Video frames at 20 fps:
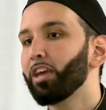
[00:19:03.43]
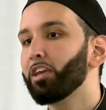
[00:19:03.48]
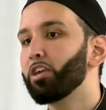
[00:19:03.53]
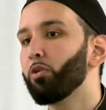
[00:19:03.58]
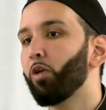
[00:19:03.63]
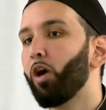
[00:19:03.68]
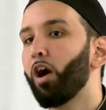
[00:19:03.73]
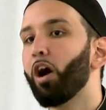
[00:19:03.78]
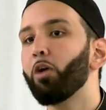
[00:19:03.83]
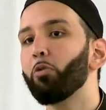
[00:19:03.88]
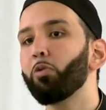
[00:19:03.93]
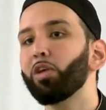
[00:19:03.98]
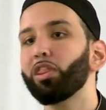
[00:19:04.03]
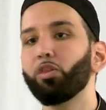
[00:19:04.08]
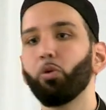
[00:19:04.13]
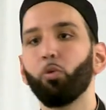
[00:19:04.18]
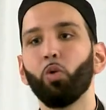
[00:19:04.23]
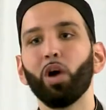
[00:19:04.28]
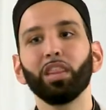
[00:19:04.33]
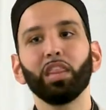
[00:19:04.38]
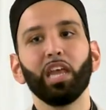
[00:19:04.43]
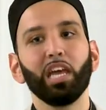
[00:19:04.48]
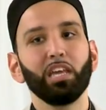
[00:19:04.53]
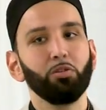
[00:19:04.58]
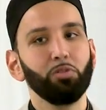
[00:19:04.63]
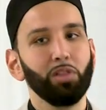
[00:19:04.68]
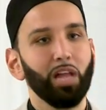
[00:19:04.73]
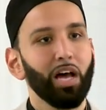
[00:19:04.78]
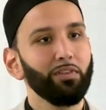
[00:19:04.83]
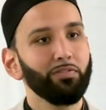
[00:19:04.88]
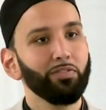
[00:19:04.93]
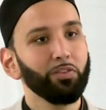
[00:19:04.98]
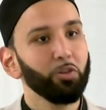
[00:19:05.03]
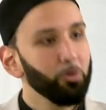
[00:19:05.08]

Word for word: You are with the one that you love.